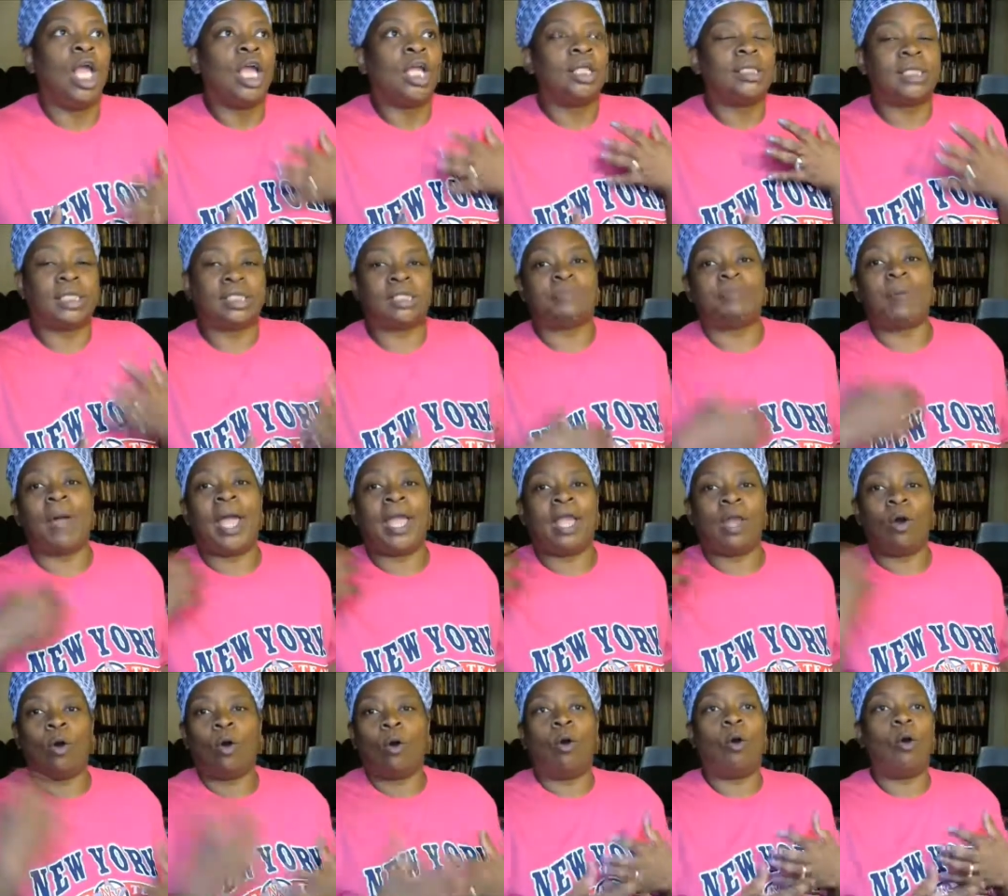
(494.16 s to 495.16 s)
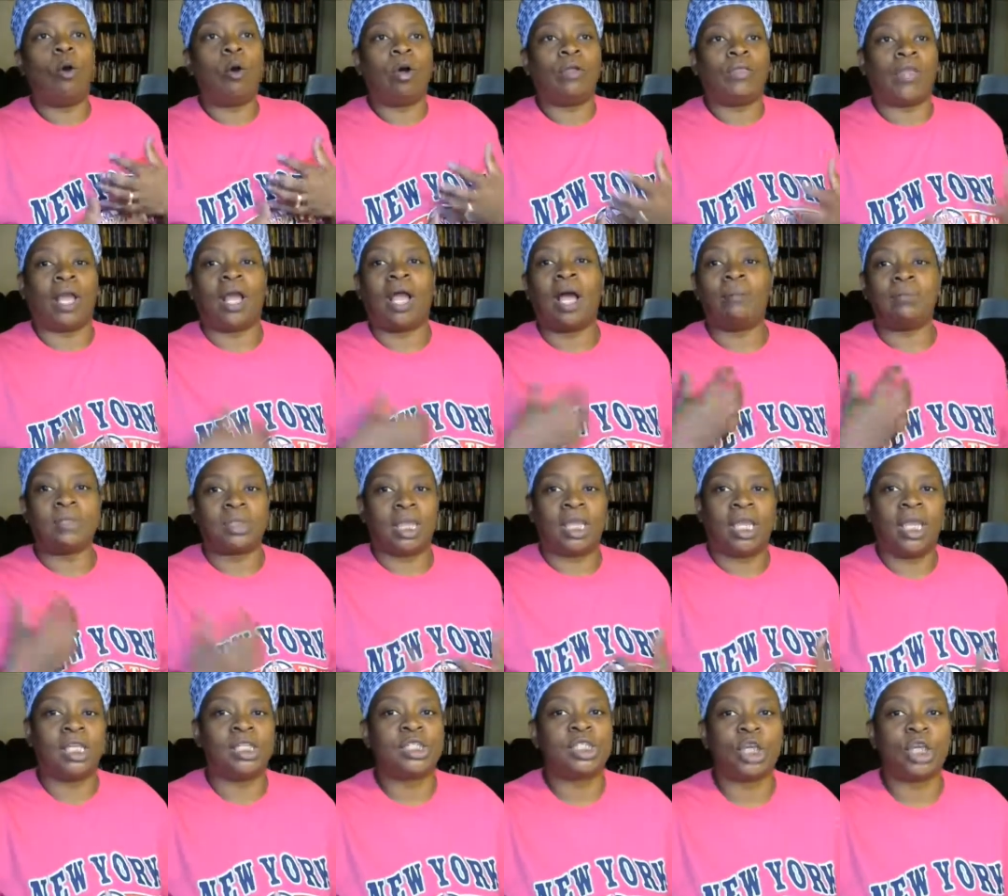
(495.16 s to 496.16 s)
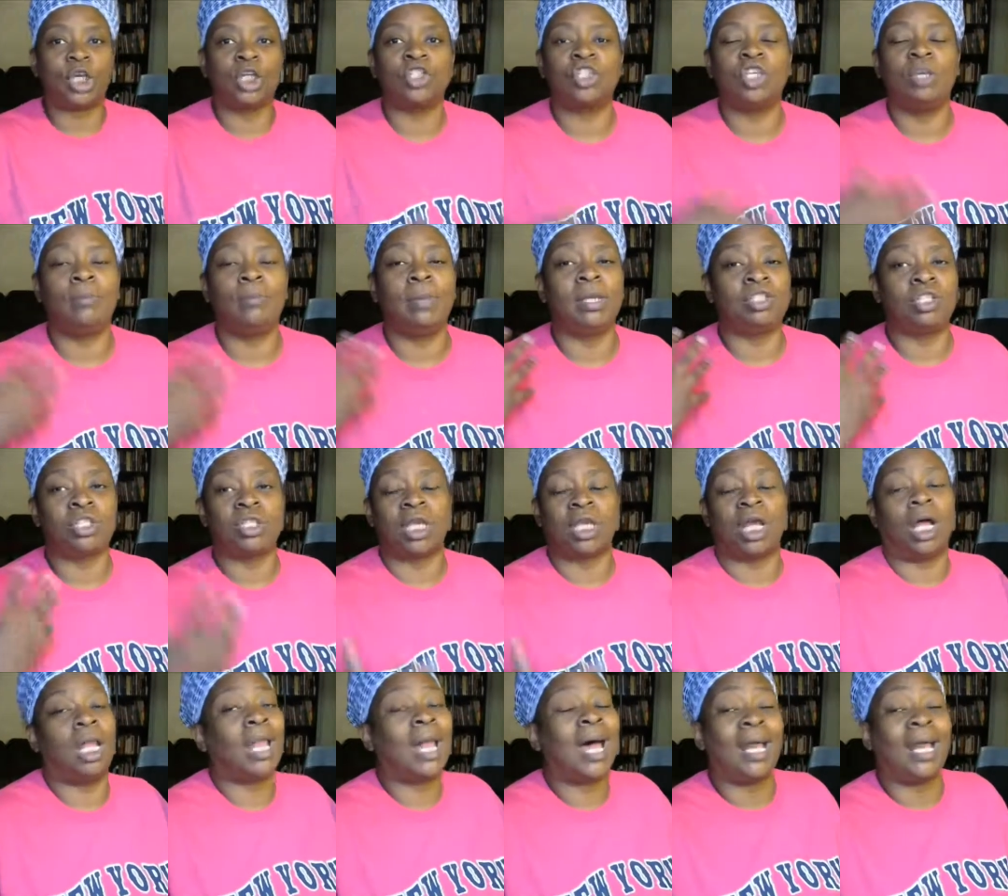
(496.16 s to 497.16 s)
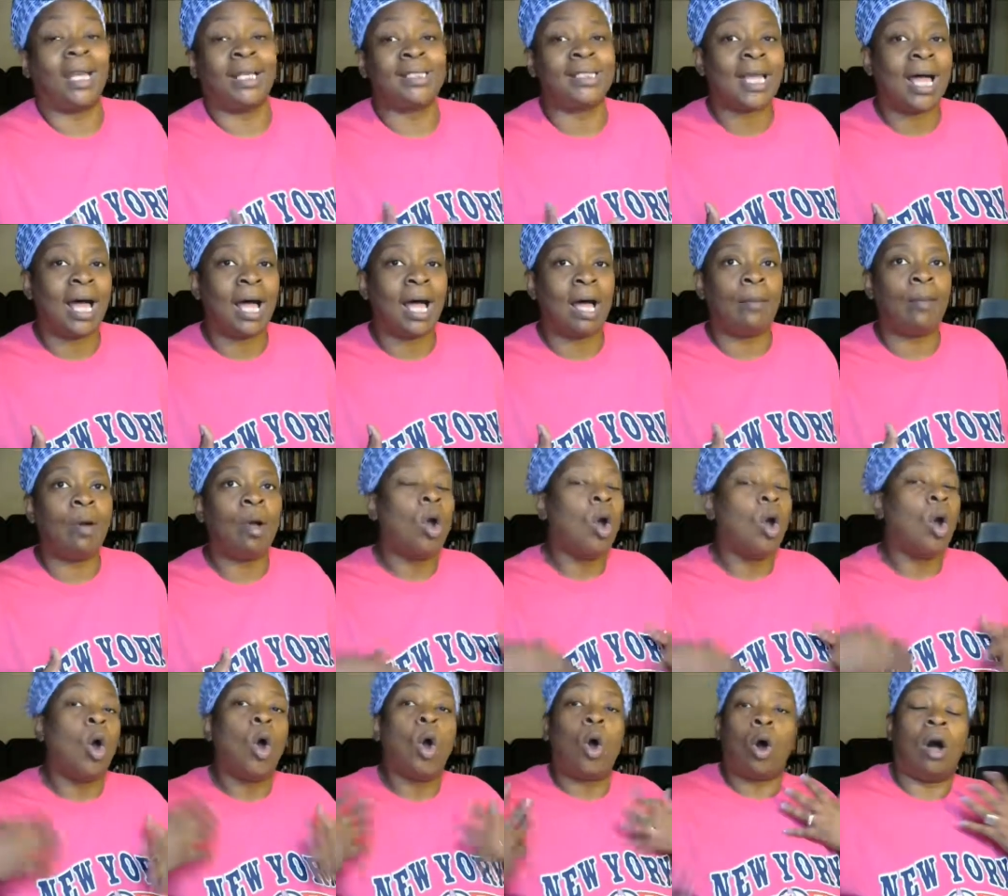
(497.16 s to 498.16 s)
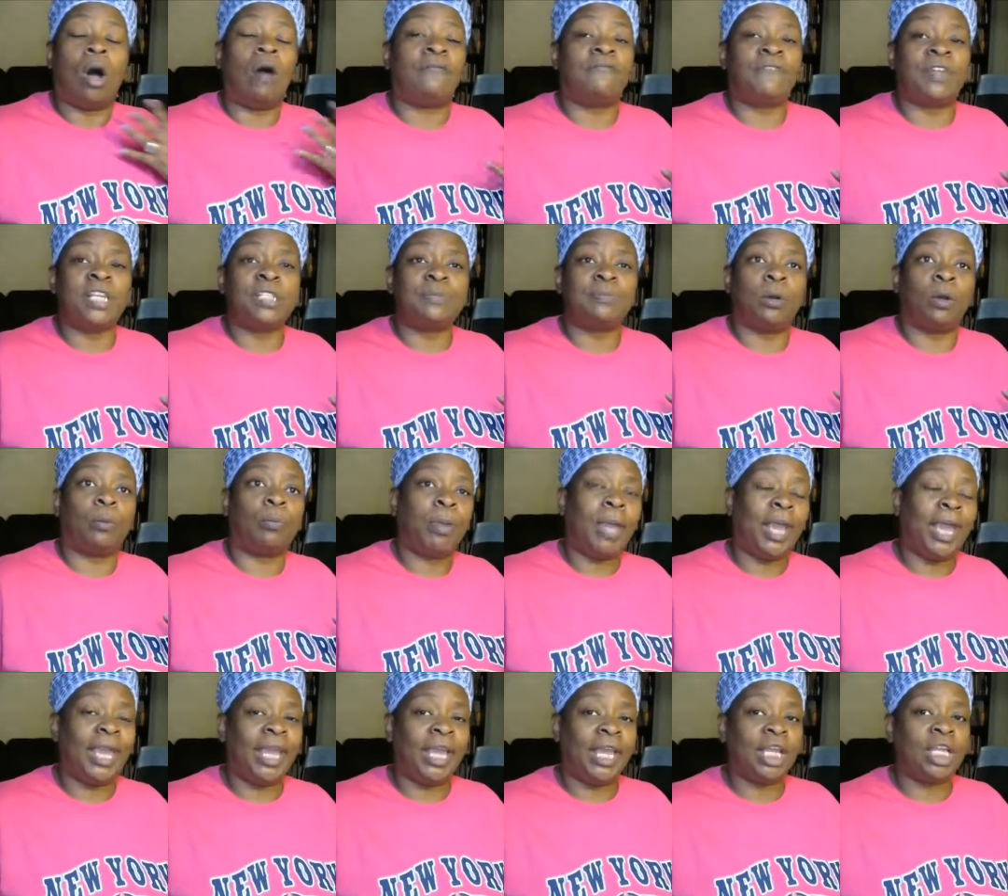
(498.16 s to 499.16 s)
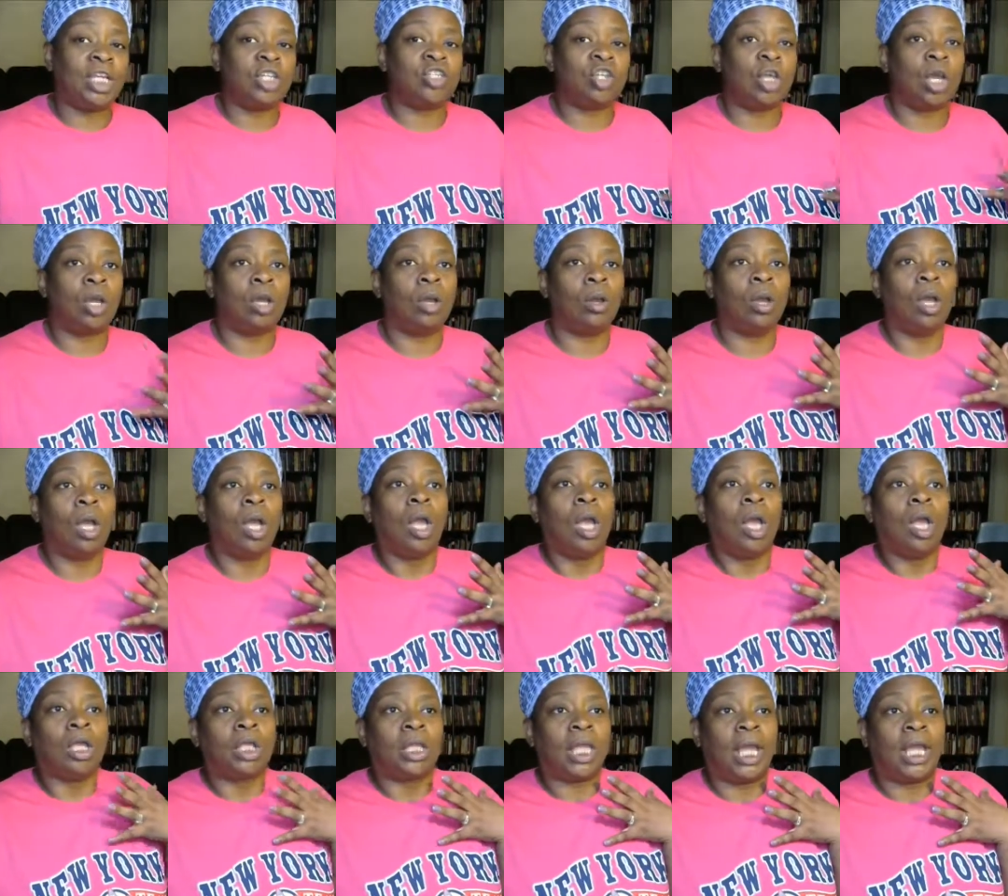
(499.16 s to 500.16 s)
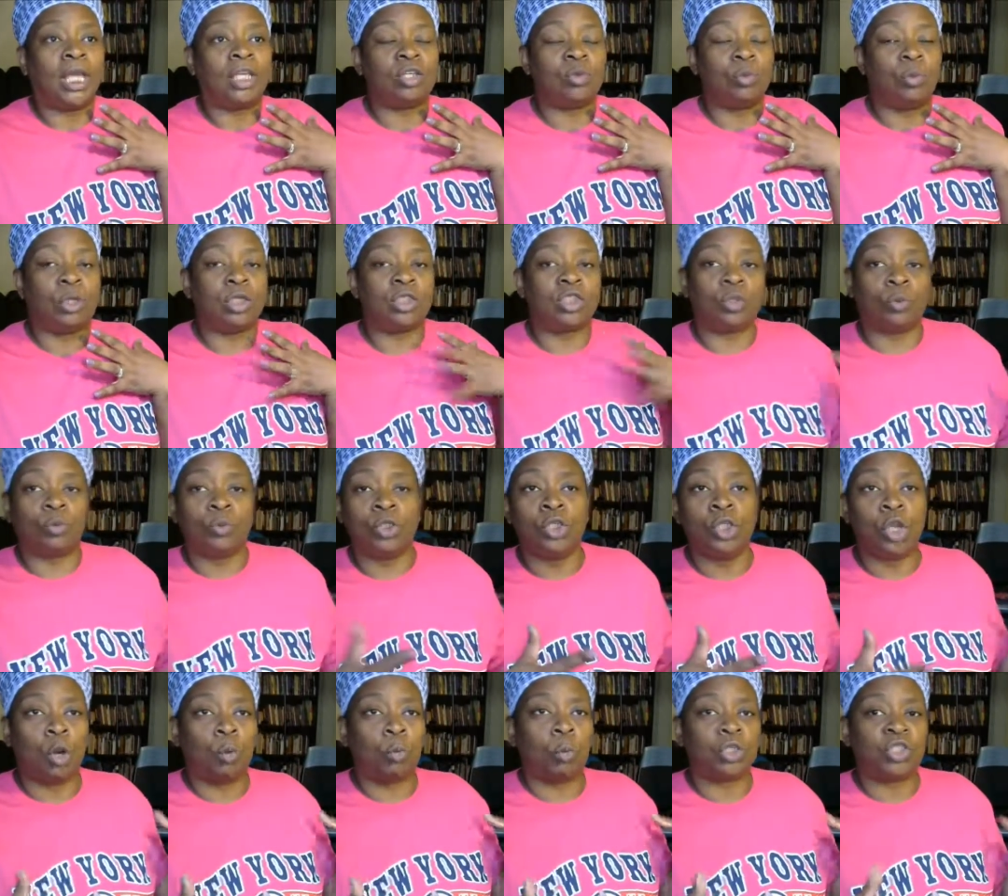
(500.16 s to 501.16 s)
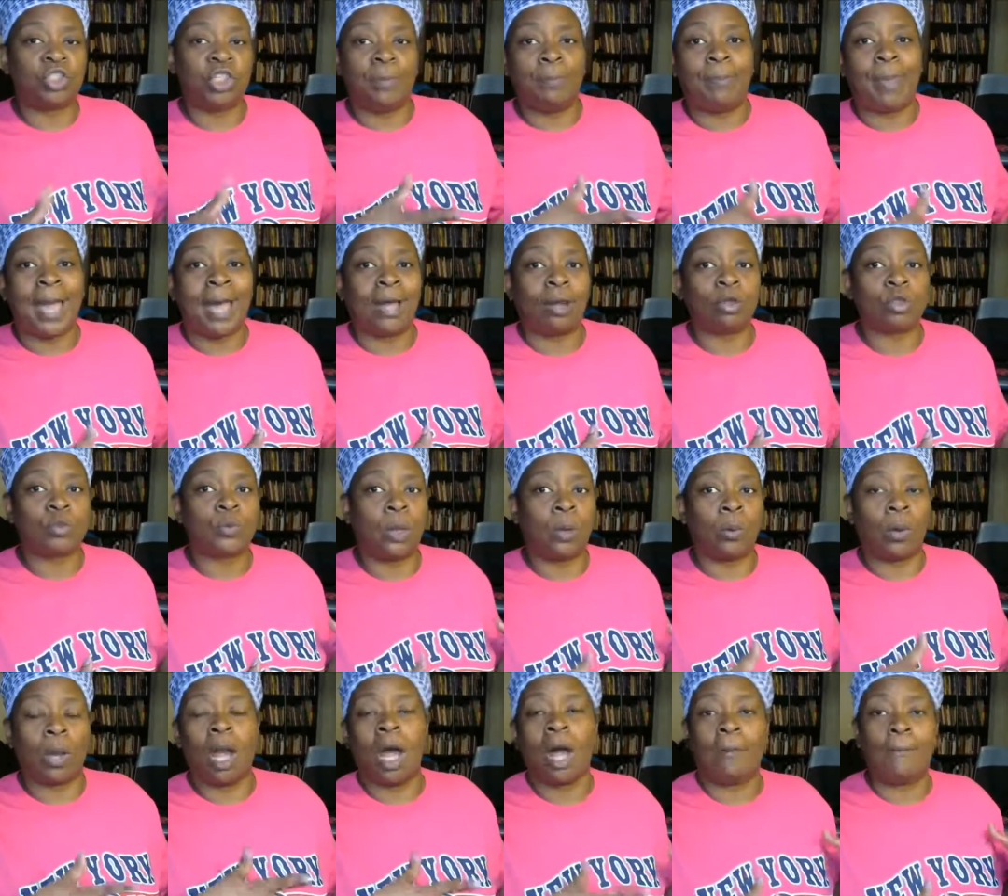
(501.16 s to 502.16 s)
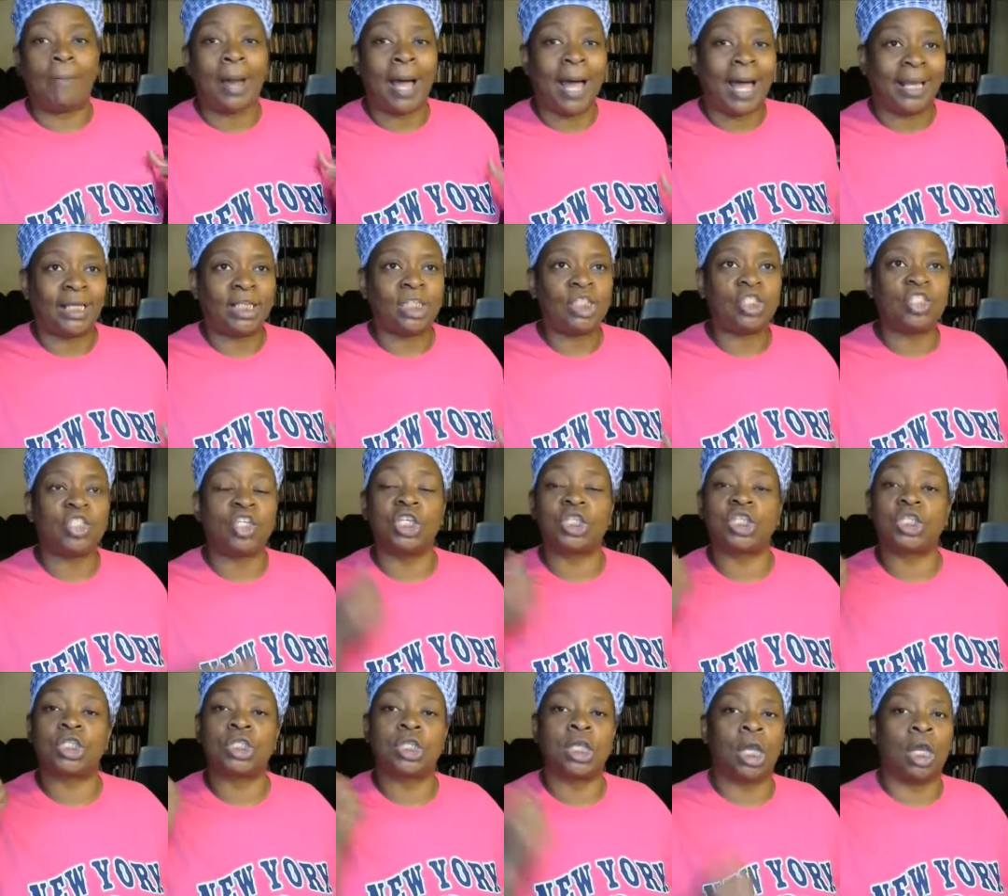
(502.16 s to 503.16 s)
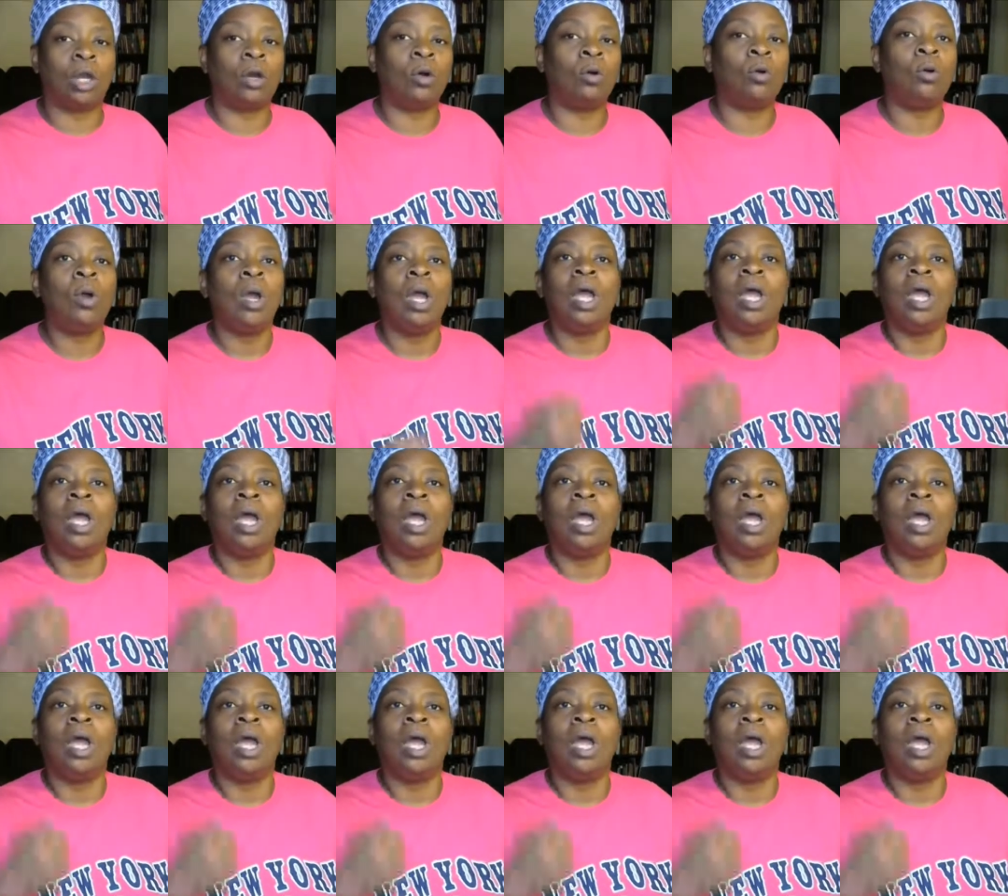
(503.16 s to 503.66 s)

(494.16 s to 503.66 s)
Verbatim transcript: despite all that comes against her, she mentions it a lot of time on her Facebook page. That, you know, what she battles with with her body, she still